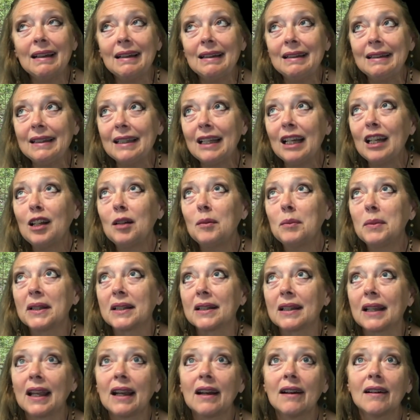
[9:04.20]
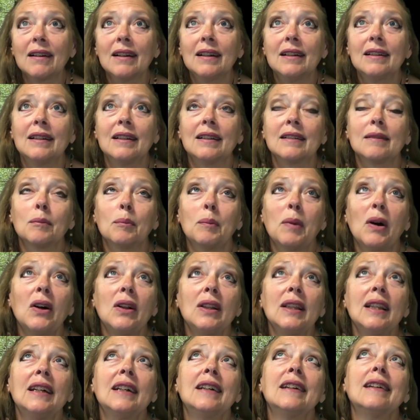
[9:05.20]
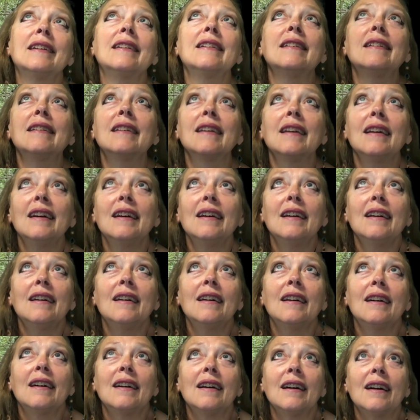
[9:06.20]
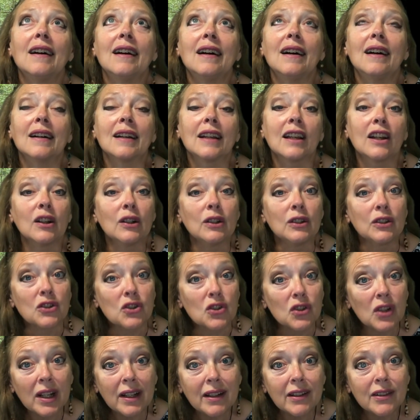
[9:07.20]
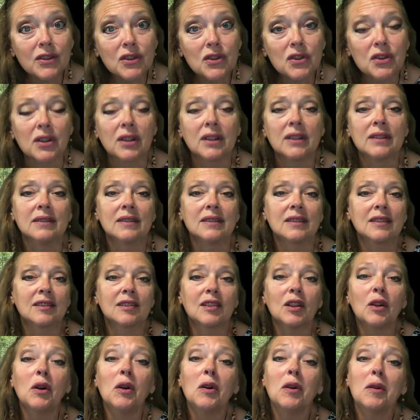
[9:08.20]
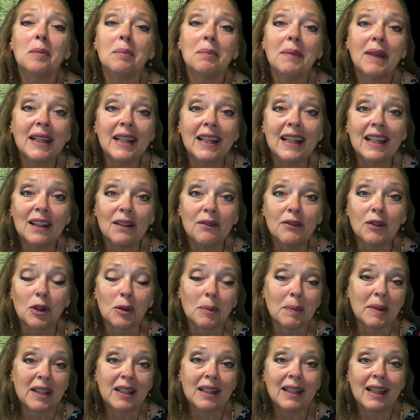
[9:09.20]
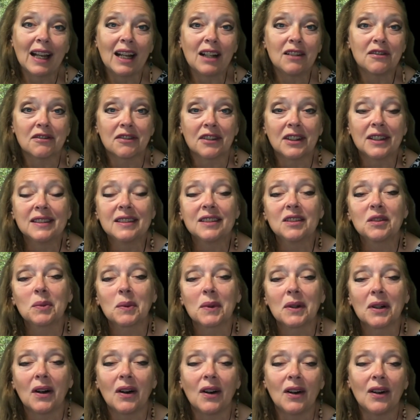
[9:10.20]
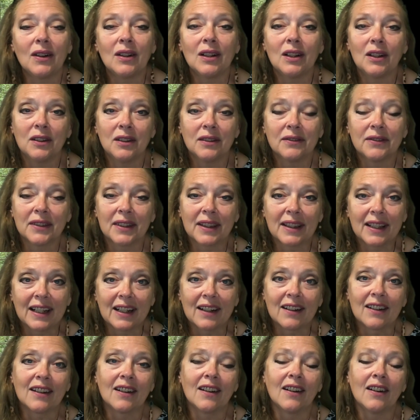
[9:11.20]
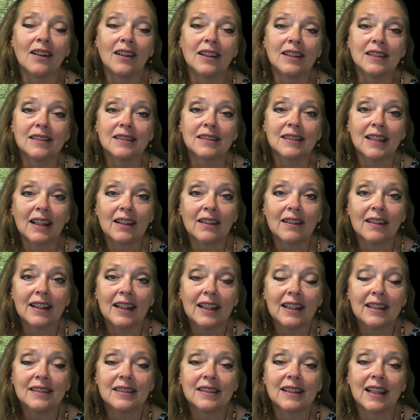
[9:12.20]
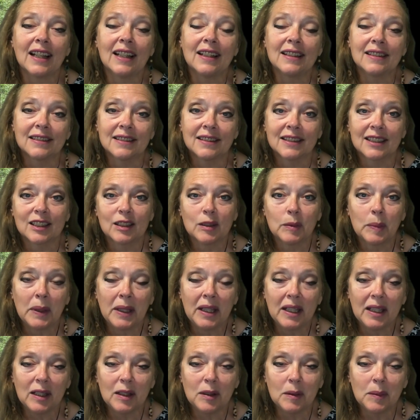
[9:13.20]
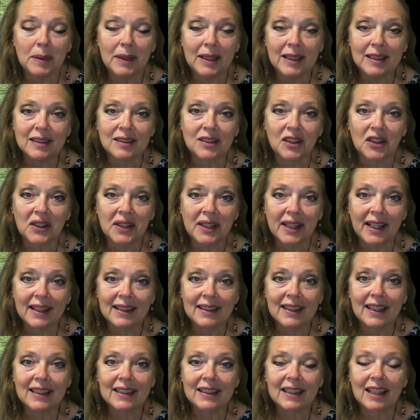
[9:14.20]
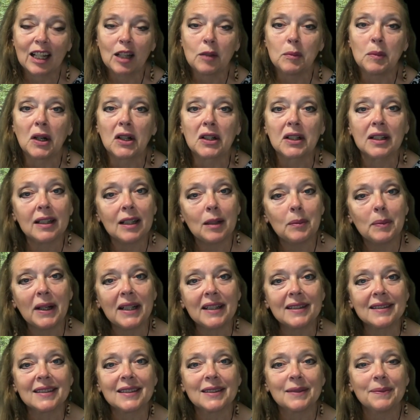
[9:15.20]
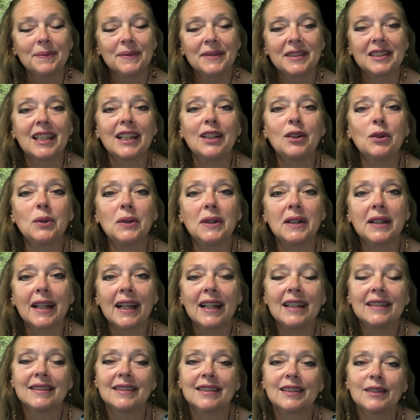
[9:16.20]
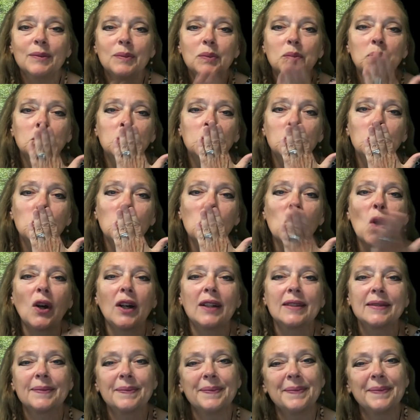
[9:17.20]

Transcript: and Deb and Karen and Paula and Carol Judge and so many of your Big Cat friends. We're all over there on Saturdays at 6 p.m. Eastern Daylight Time on Clubhouse. Stay cool, cats. Mwah!